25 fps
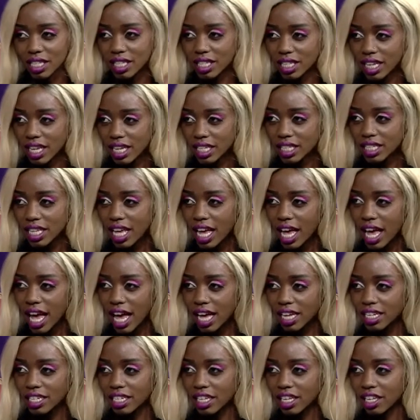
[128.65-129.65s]
It says
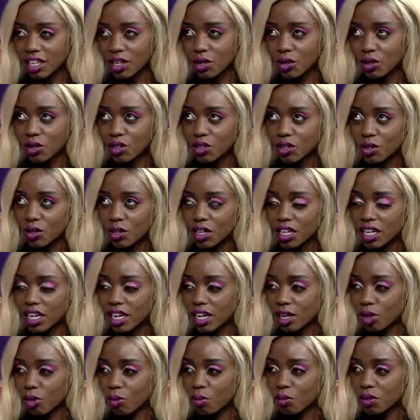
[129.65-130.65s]
Ati, your
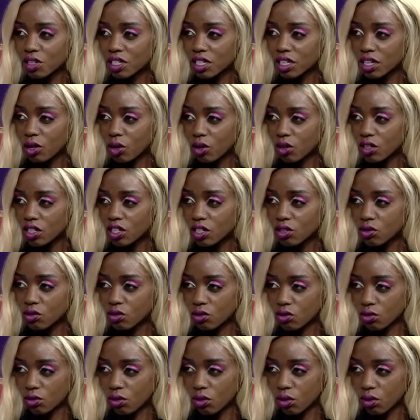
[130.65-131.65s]
earlobe it
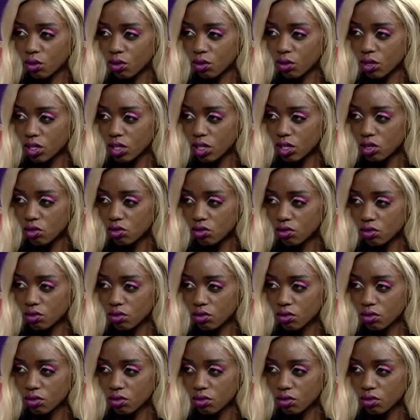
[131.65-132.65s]
continues to grow. Is it true?